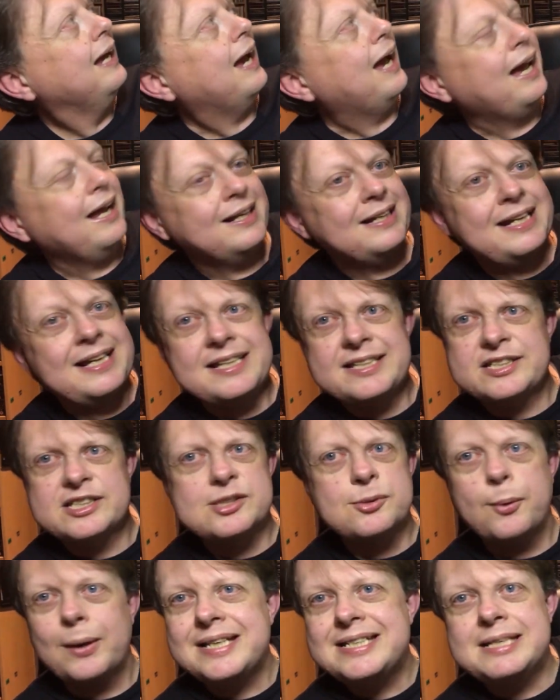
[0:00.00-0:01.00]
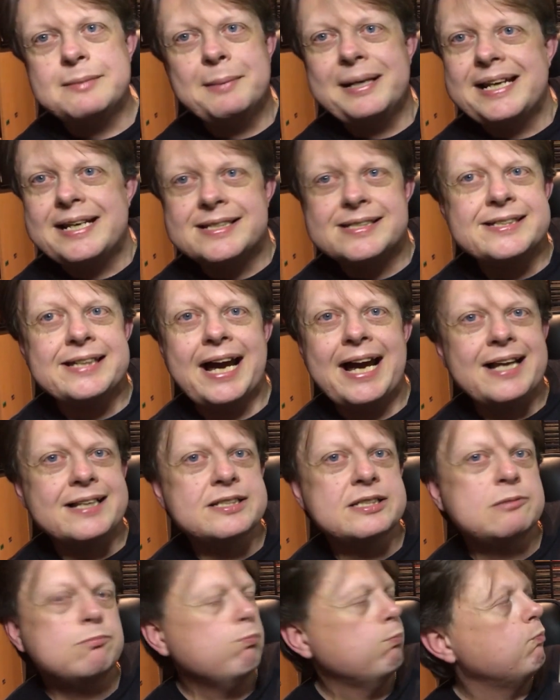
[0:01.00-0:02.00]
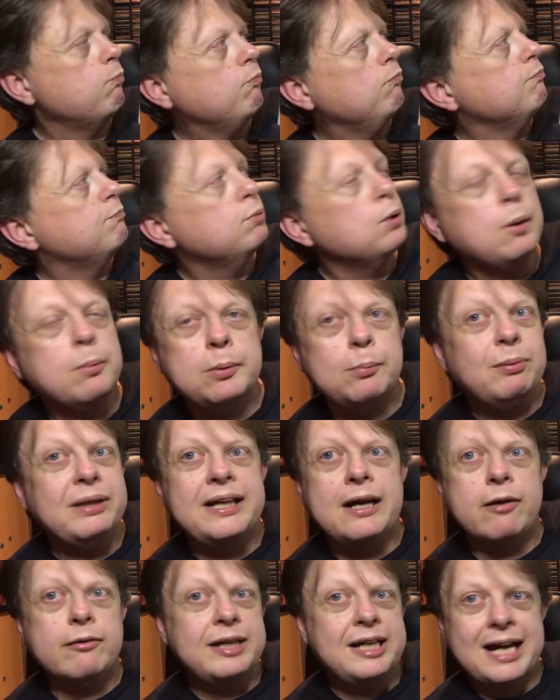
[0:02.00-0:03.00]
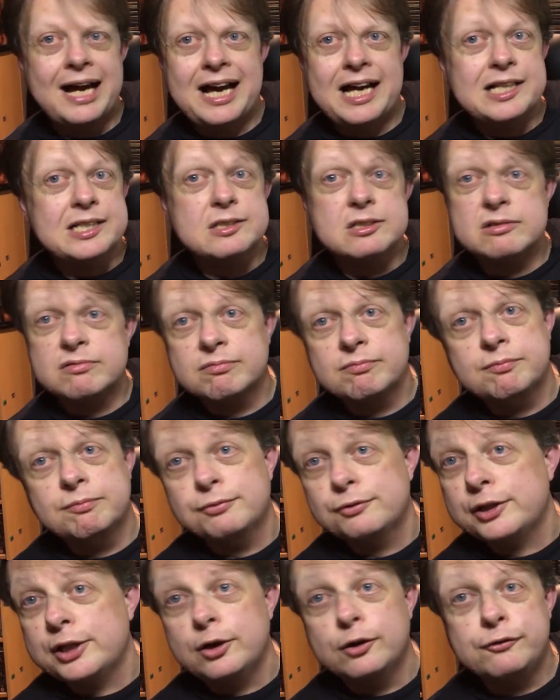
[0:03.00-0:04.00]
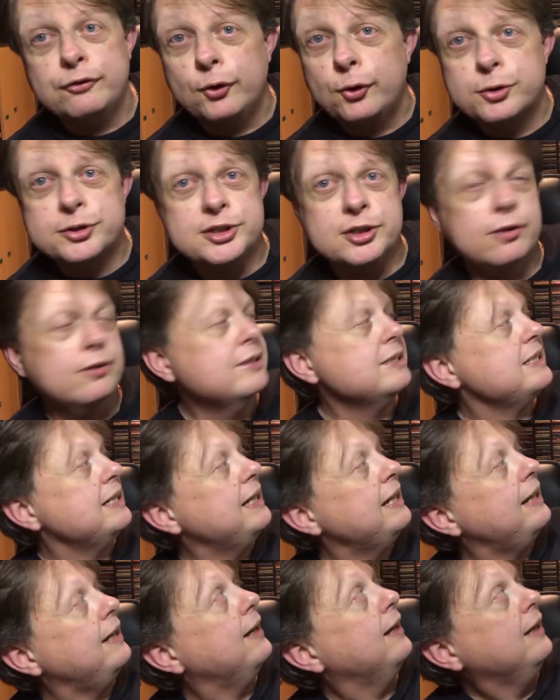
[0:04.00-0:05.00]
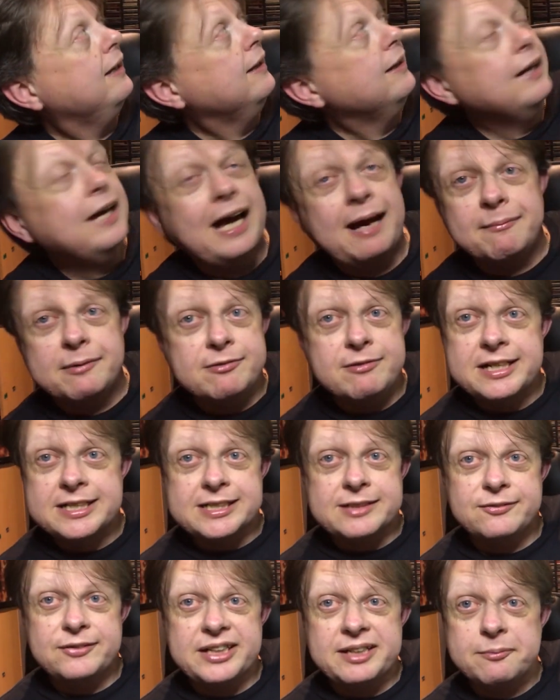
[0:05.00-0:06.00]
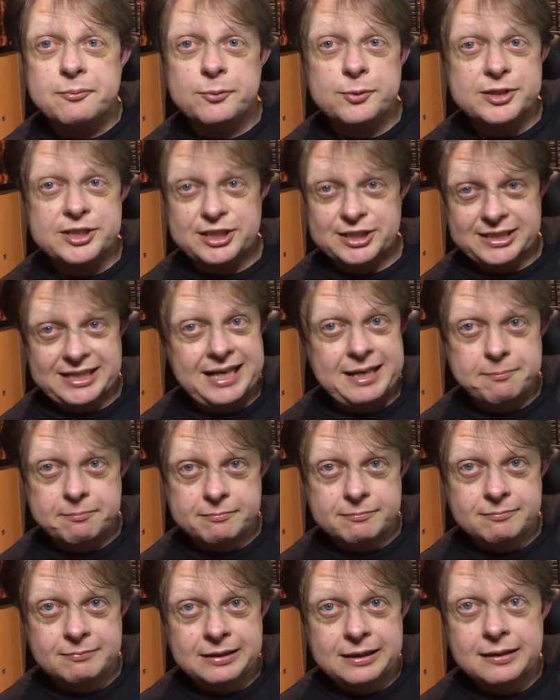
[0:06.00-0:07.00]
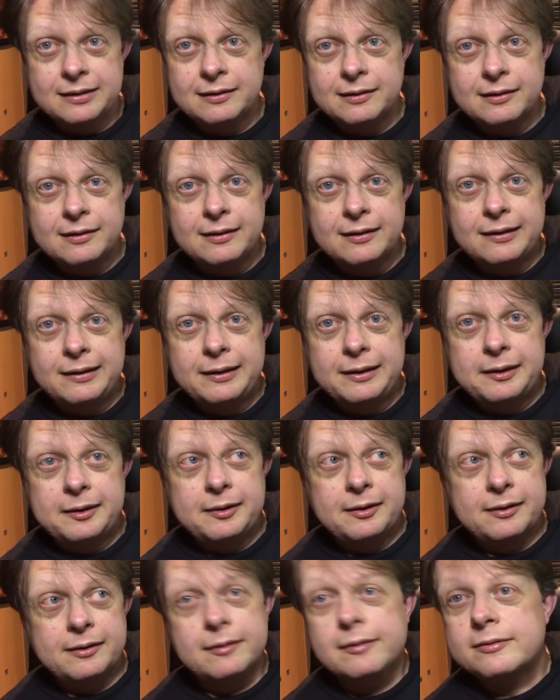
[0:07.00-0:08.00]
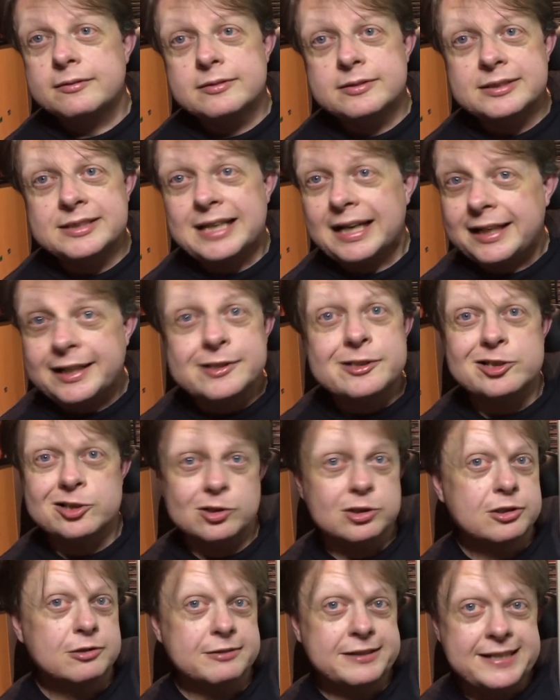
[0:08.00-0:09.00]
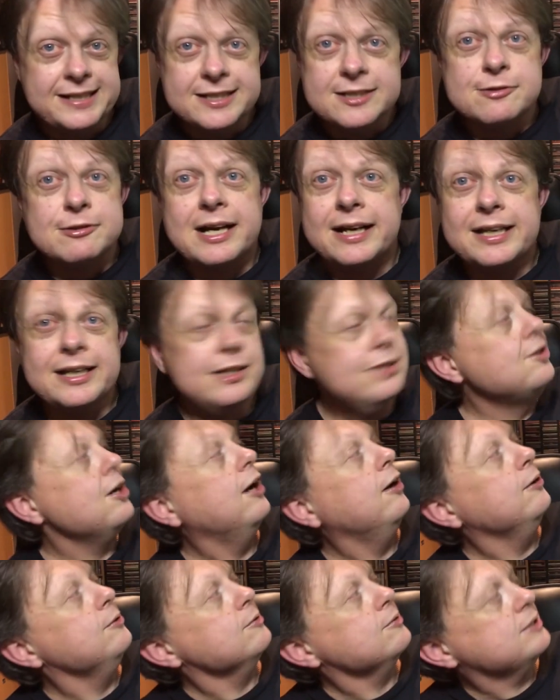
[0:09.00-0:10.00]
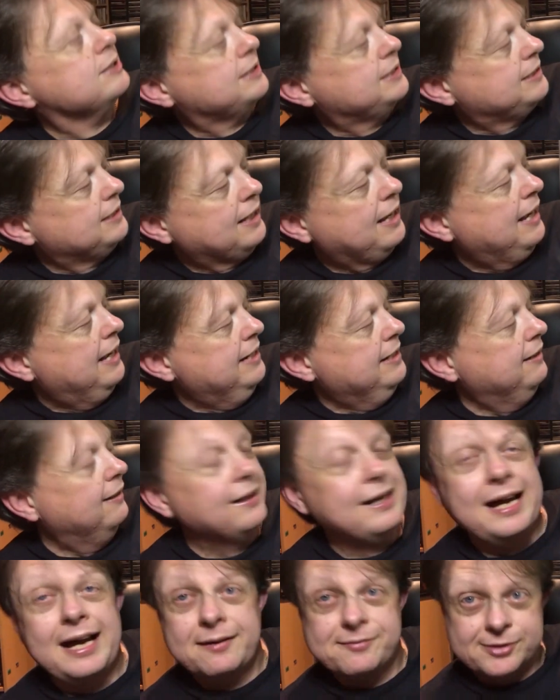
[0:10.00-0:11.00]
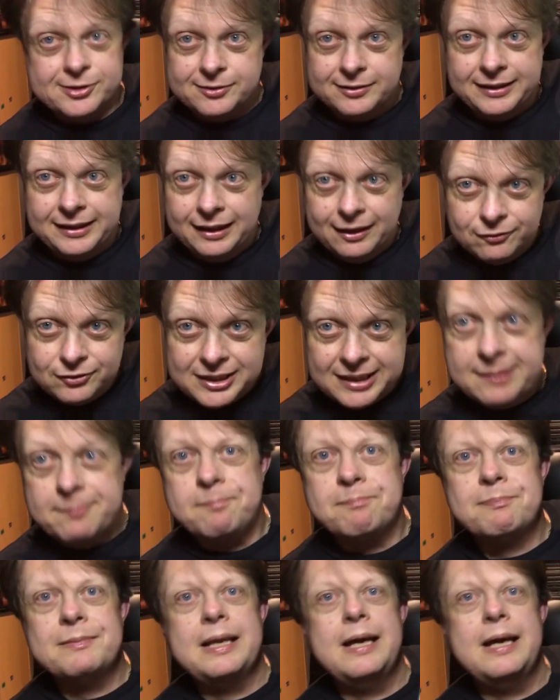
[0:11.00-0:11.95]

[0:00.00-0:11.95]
and his 20-minute set probably only had three or four songs in it, and the rest of it was just him telling stories, cracking jokes, and I absolutely loved it.